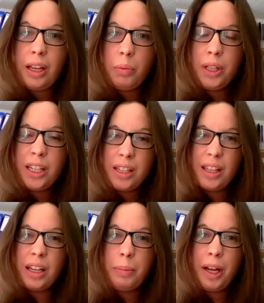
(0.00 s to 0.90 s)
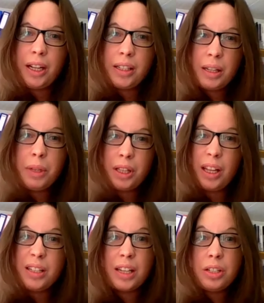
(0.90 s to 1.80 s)
we need to think about it as something
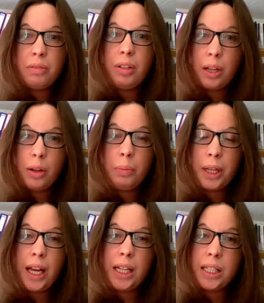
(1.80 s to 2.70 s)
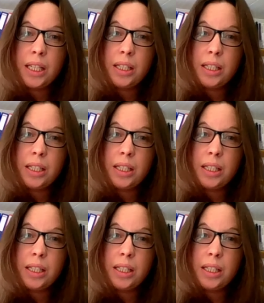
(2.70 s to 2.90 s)
that's actually really complicated